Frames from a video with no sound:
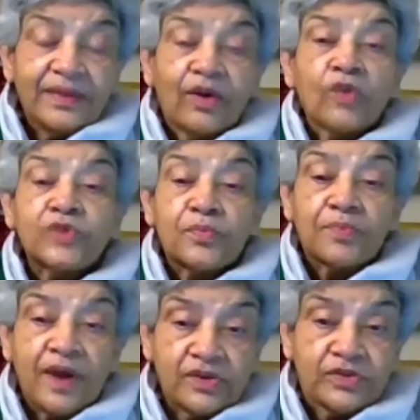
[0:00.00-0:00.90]
cost of
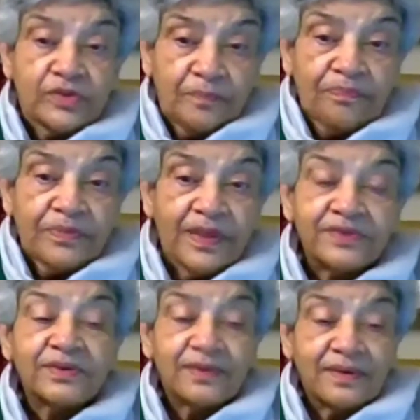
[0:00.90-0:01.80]
production.
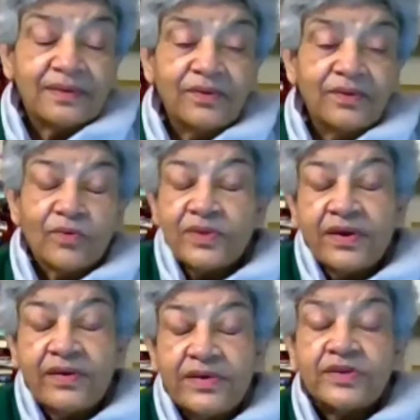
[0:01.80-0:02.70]
The
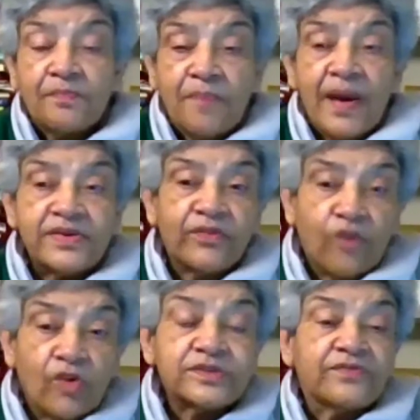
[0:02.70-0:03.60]
theory is comparative
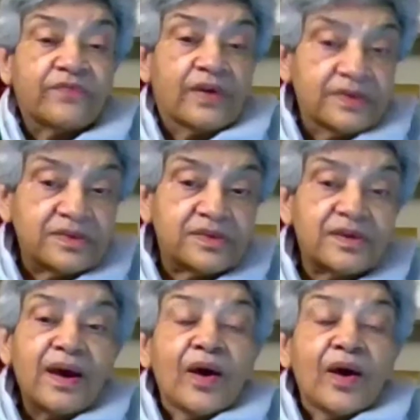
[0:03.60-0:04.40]
cost advantage.